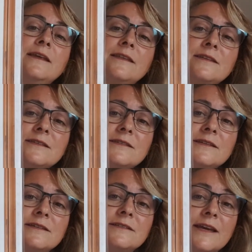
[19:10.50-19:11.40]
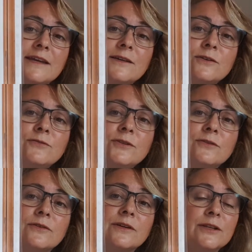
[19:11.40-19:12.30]
This is a Thea
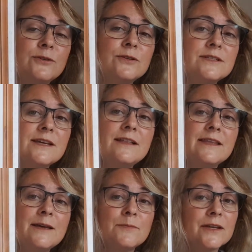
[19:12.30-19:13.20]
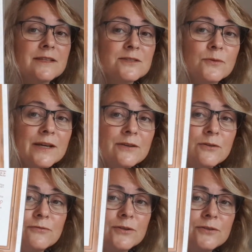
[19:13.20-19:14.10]
Gouverneur, and you can tell that by the squared
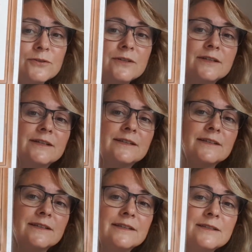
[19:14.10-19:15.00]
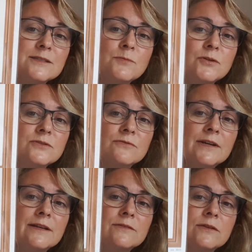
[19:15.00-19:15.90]
off hook and the little spots around.